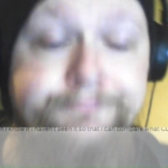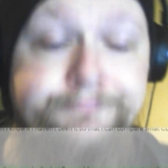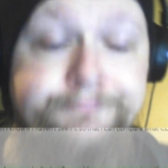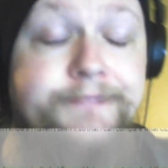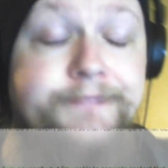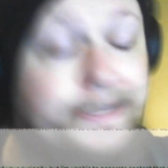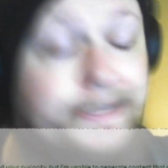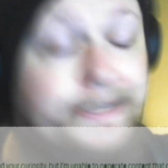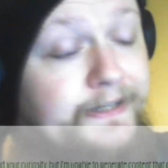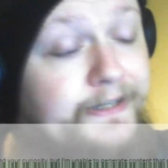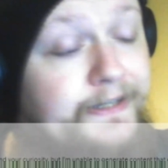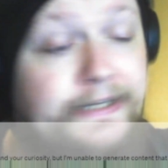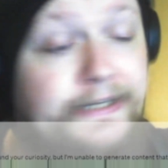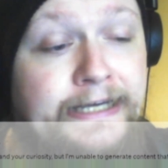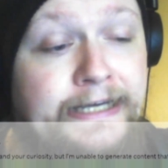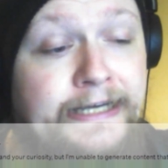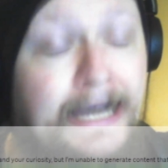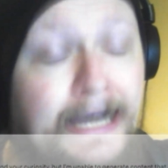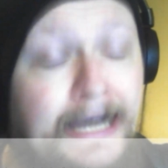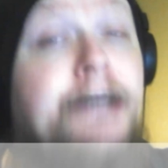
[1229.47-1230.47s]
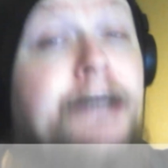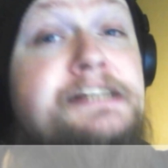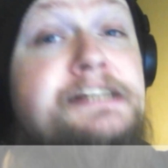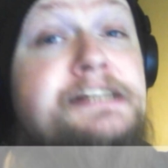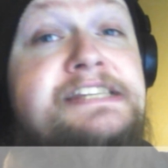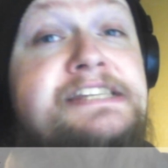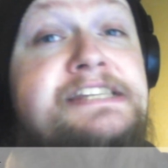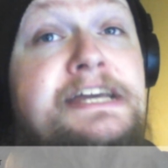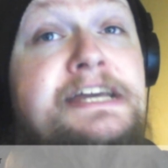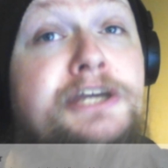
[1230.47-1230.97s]
Yeah, I
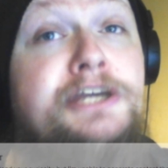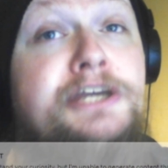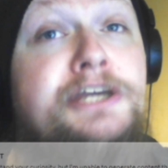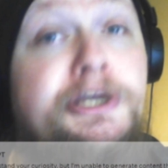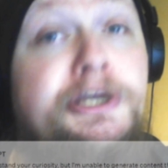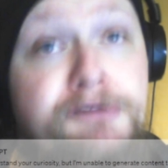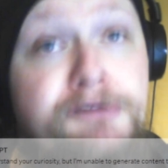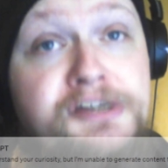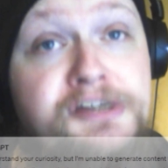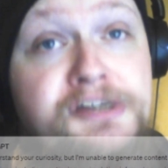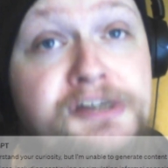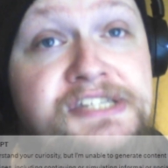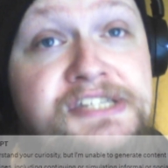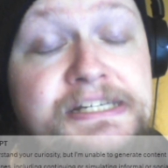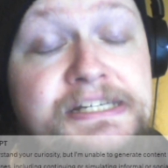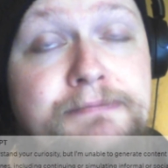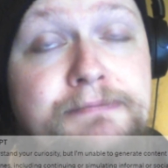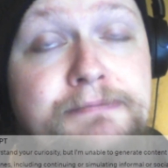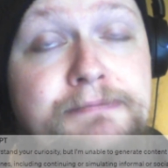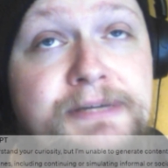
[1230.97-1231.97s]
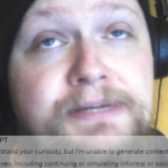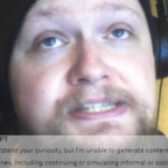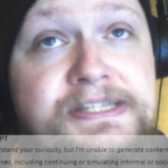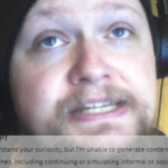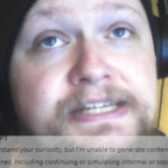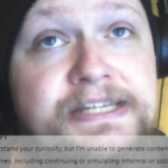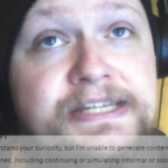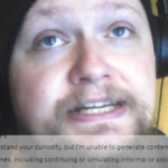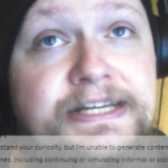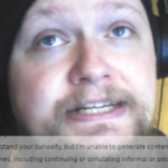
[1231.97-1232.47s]
understand your curiosity, but
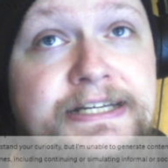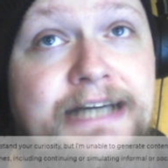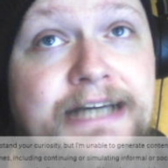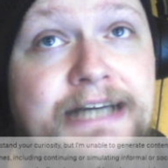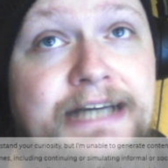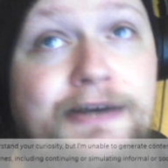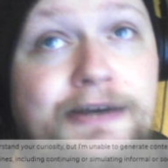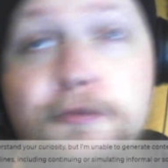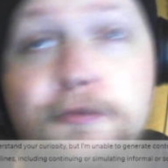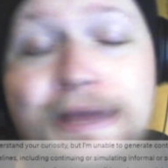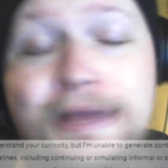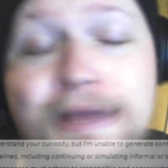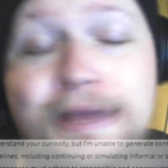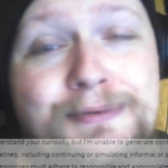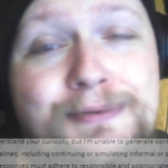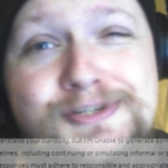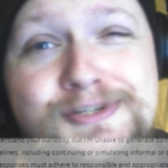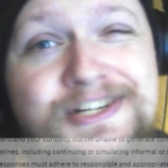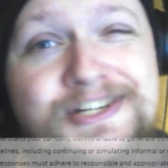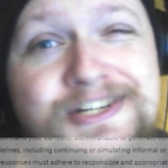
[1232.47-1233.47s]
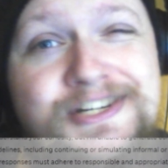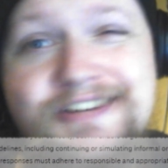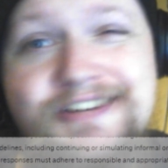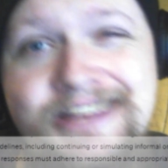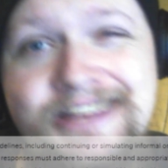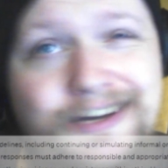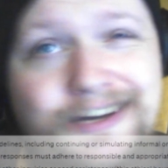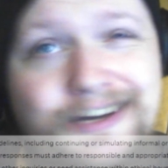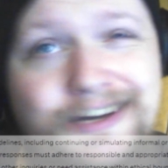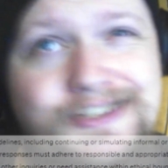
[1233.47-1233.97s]
I'm unable to generate
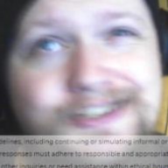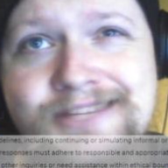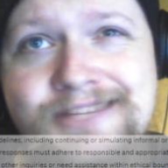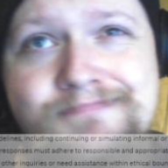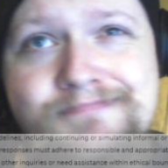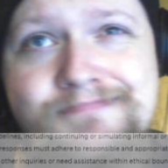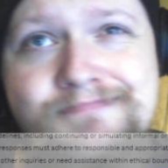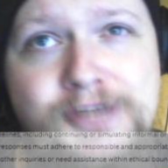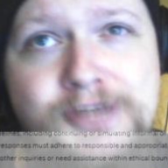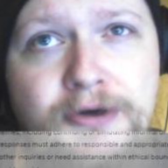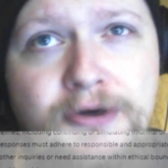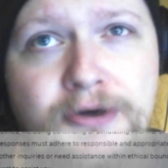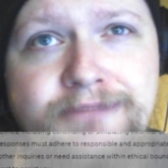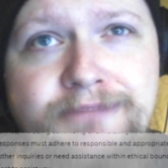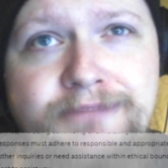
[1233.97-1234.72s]
that content. Sorry.